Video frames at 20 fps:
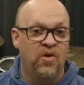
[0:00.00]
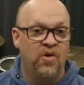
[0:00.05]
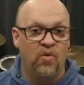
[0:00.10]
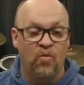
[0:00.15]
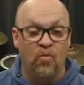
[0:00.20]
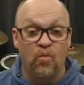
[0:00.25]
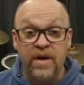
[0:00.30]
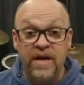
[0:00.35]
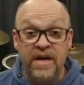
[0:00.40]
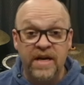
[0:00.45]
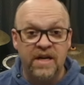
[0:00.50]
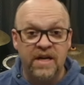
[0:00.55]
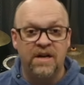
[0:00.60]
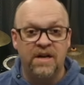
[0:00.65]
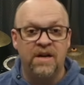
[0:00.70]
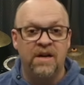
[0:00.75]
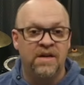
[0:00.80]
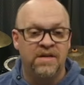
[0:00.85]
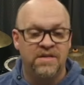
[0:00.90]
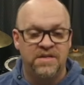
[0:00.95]

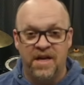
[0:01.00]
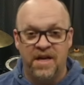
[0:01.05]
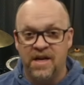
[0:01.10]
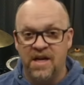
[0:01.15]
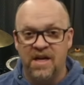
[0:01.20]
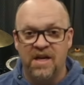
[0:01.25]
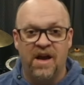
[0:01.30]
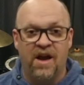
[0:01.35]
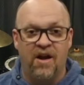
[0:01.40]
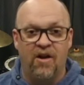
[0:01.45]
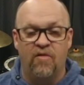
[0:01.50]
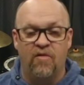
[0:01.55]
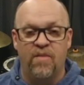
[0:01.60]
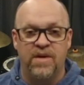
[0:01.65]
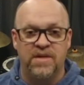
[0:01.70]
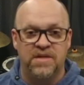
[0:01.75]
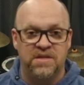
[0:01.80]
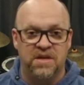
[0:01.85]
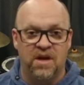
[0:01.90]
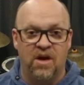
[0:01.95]
reading, taking care of
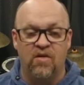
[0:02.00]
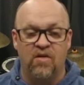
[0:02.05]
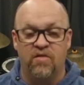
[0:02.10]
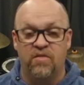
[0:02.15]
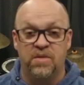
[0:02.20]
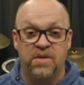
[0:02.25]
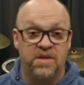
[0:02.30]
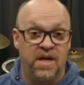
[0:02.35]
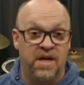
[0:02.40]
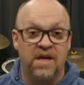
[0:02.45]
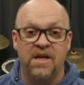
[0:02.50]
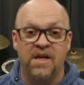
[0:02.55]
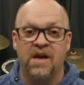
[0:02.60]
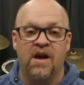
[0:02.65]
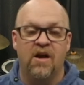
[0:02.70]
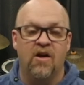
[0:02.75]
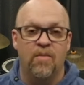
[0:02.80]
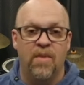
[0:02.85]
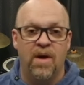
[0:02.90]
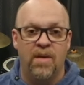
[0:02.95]
myself, taking
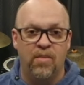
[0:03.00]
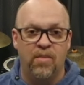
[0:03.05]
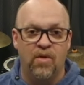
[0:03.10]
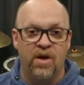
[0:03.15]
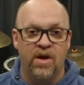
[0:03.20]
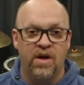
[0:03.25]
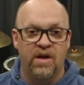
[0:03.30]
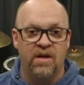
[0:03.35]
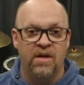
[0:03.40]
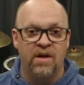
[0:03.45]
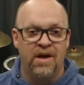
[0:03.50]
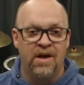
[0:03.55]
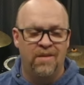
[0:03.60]
care of my brain,